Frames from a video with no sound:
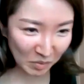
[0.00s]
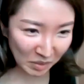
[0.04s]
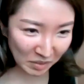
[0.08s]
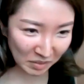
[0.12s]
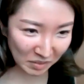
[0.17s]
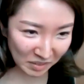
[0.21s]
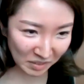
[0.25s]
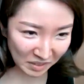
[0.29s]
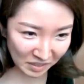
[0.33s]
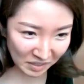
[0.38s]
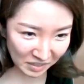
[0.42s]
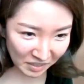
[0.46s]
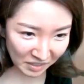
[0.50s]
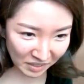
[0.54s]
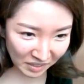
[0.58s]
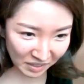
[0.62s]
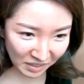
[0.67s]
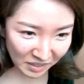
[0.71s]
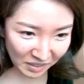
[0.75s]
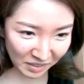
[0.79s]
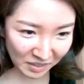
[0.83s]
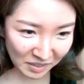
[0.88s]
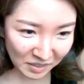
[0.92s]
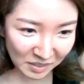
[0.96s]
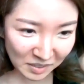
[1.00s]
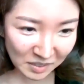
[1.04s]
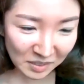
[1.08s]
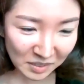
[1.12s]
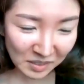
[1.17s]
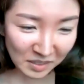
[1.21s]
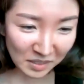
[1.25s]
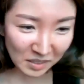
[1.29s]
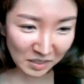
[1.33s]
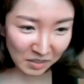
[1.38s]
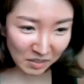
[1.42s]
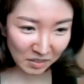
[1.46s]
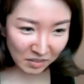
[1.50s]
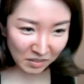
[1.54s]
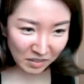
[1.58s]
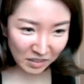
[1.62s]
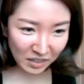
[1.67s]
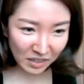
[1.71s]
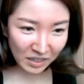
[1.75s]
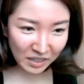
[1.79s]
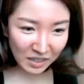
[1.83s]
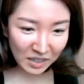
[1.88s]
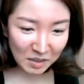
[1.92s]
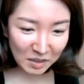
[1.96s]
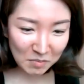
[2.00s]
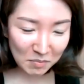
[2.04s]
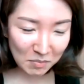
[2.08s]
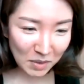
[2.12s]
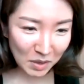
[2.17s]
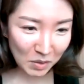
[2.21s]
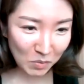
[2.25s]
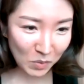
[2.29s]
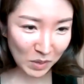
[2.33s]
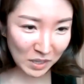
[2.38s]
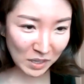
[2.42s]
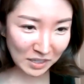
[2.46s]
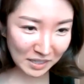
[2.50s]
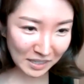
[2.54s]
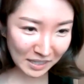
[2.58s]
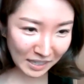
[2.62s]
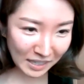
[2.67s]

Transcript: well, sorry. Give me one